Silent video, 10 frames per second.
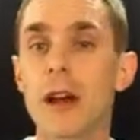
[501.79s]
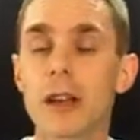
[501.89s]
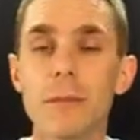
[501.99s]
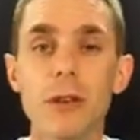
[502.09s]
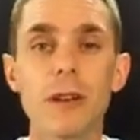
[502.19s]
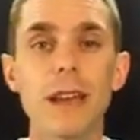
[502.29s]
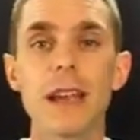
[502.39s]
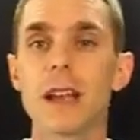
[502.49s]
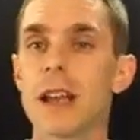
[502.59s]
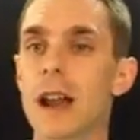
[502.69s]
Their
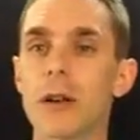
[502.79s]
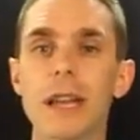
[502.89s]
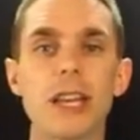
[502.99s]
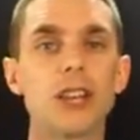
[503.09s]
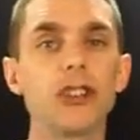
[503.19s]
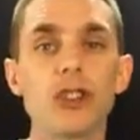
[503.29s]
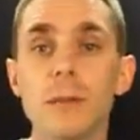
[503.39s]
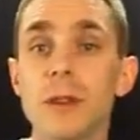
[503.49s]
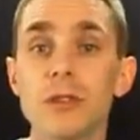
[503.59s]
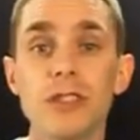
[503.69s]
community not only
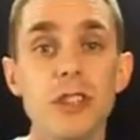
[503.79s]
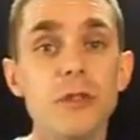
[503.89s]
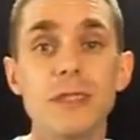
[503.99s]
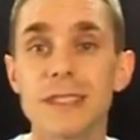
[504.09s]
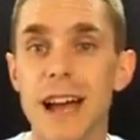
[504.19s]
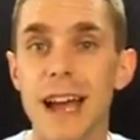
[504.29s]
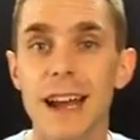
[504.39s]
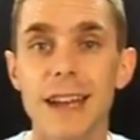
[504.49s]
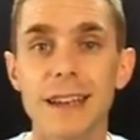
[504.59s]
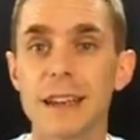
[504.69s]
contributes new
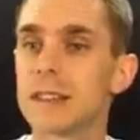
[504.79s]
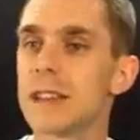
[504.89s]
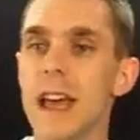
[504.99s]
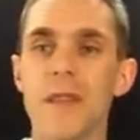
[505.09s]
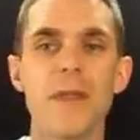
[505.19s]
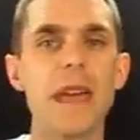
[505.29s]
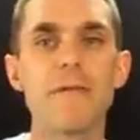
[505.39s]
design ideas,